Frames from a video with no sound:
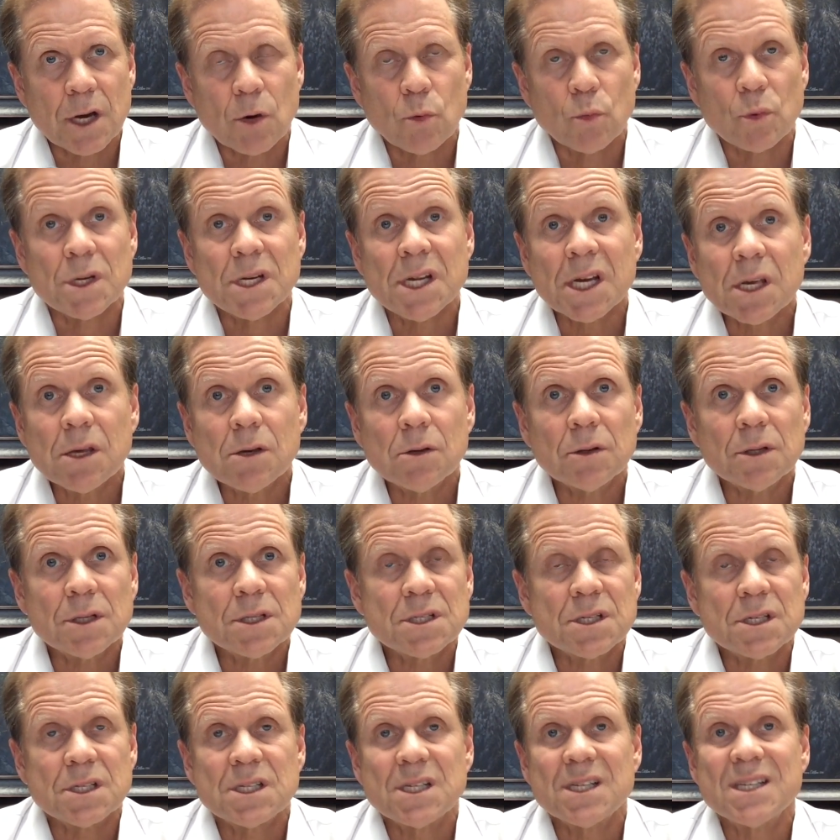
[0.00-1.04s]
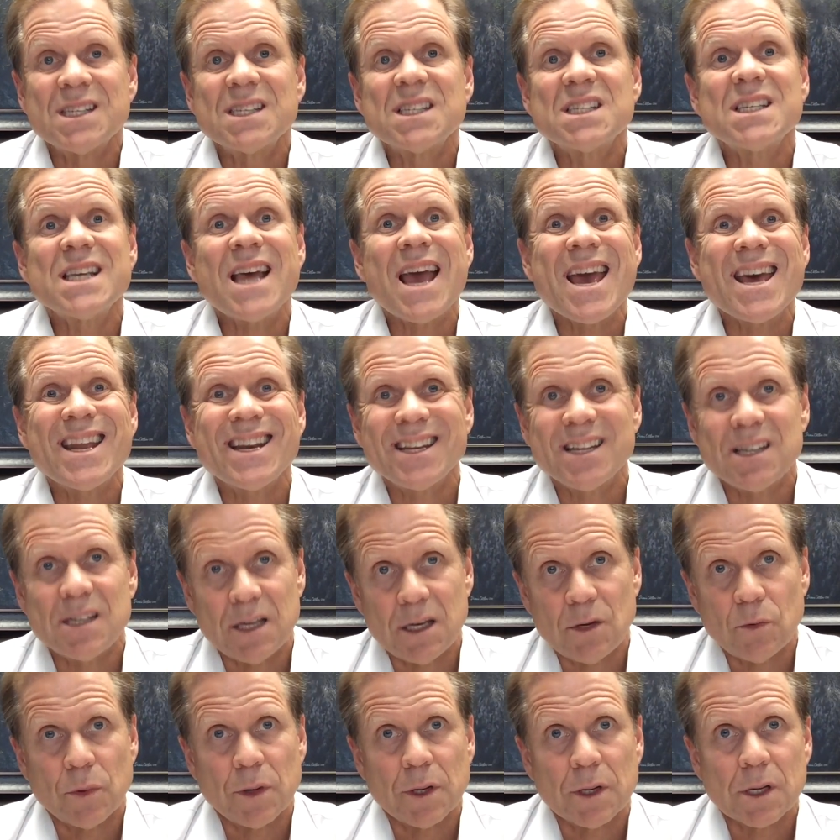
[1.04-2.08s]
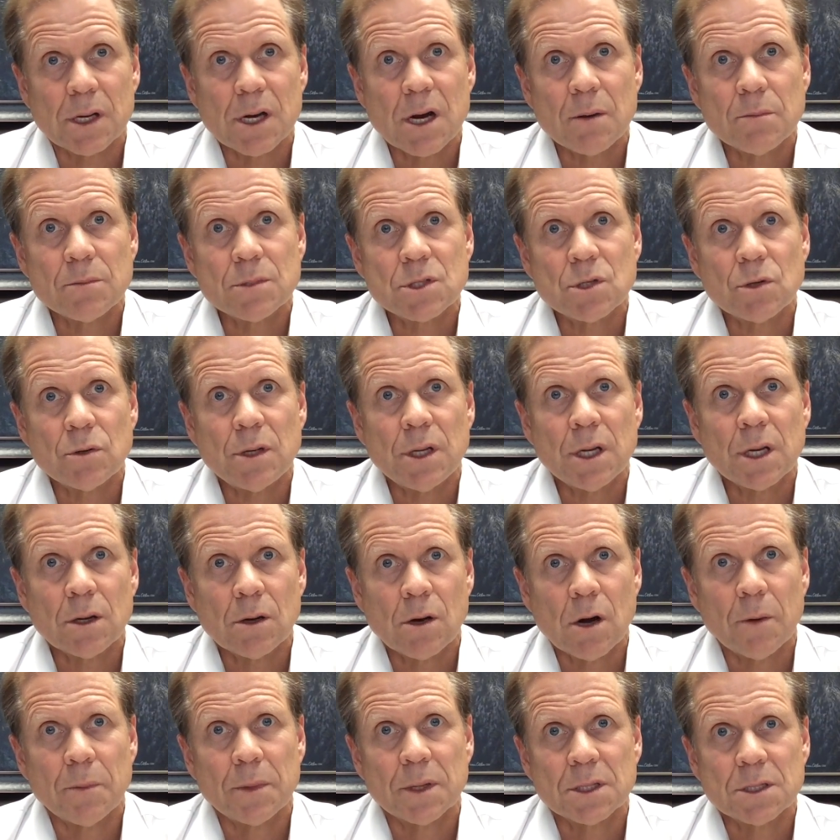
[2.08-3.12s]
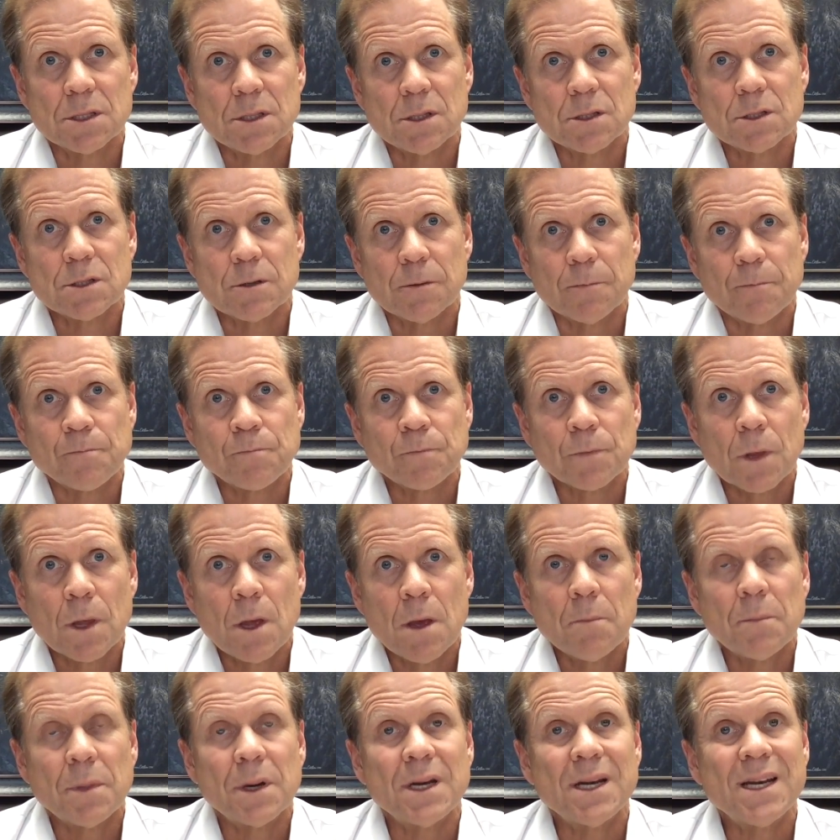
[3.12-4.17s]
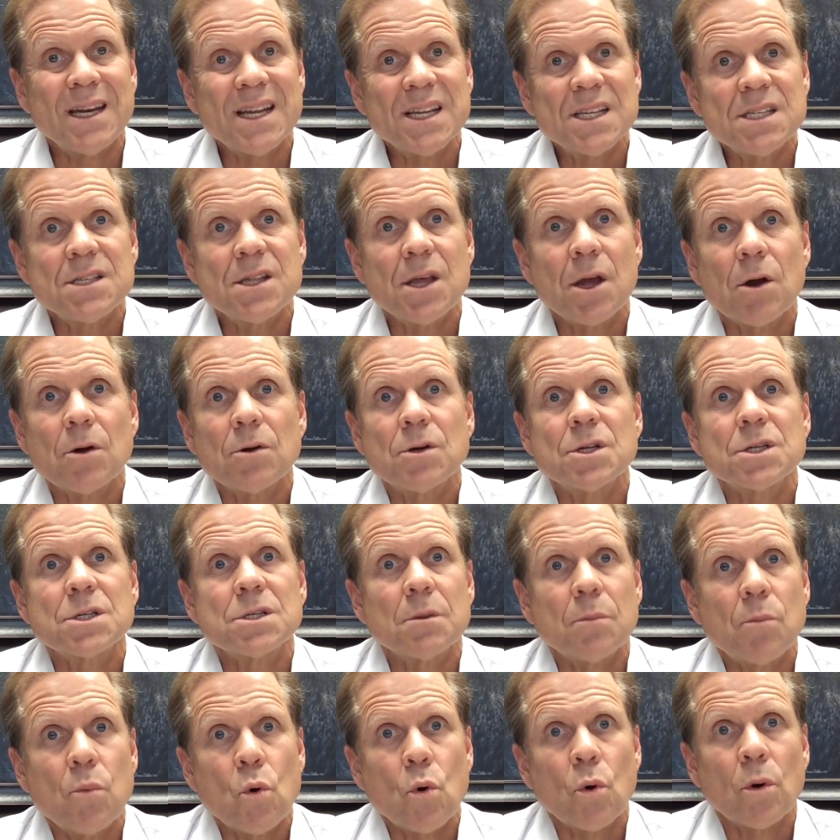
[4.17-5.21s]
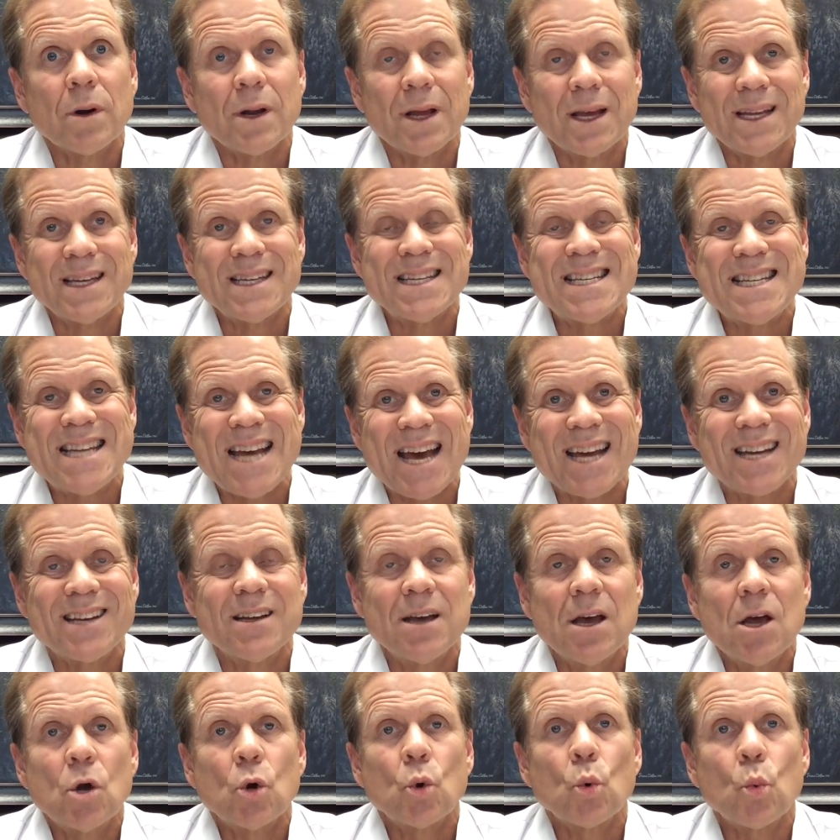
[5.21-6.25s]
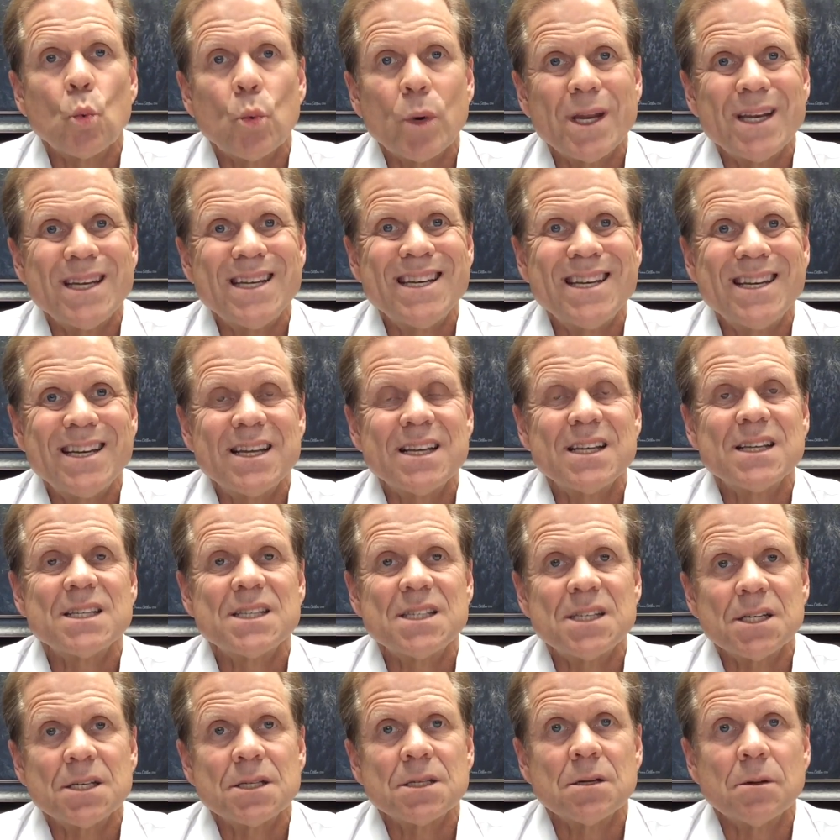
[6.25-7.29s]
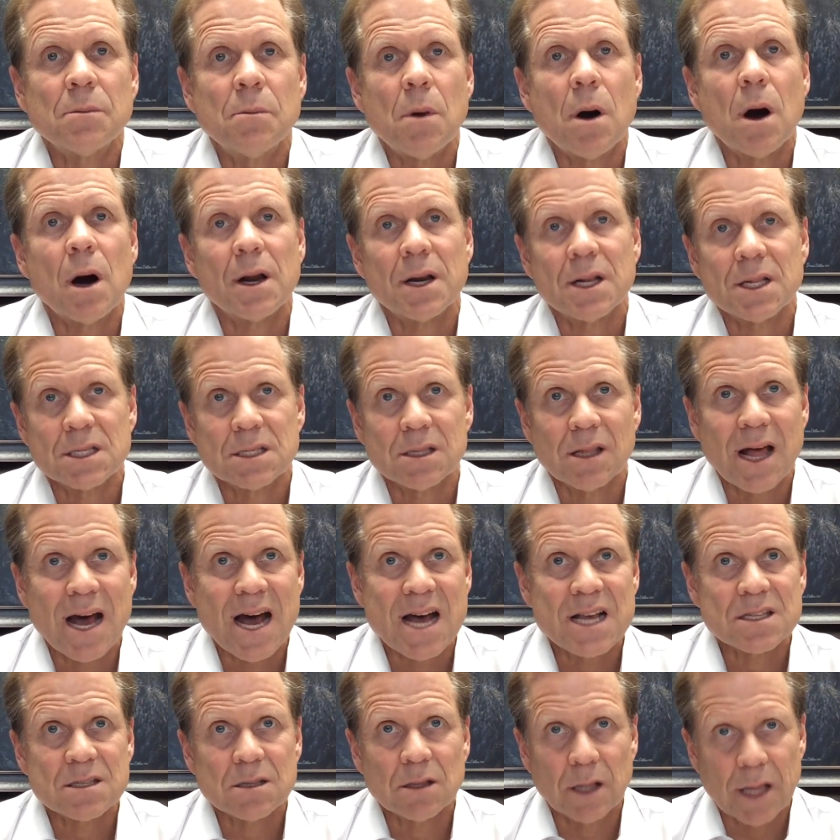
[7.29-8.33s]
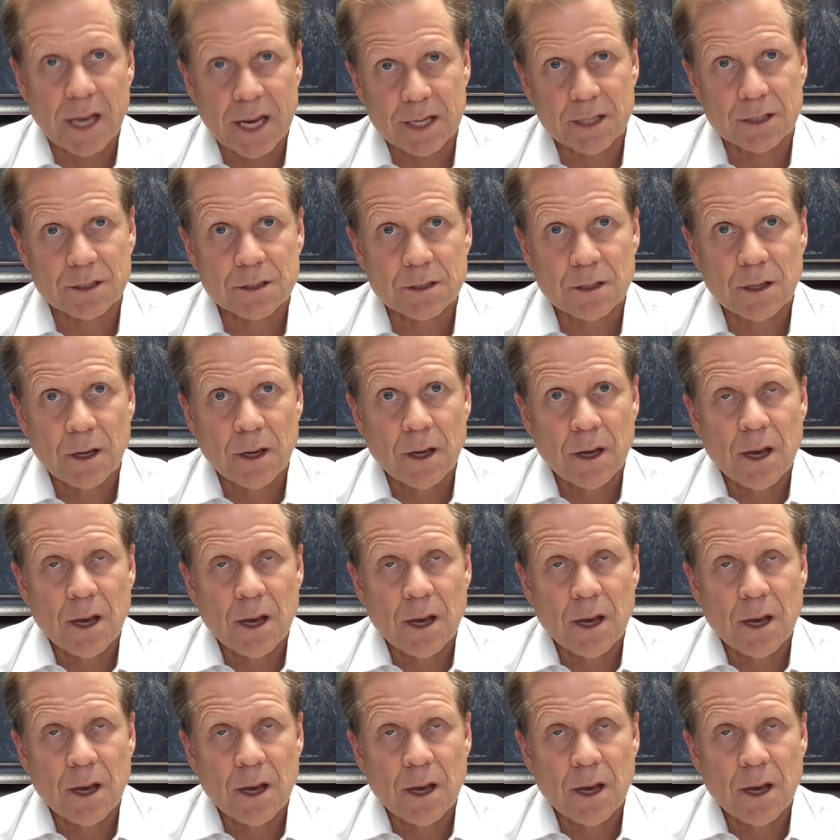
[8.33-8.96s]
ridiculous. It's insanity when it comes to an economic system. But it is there to support a debt-ridden system on its last legs.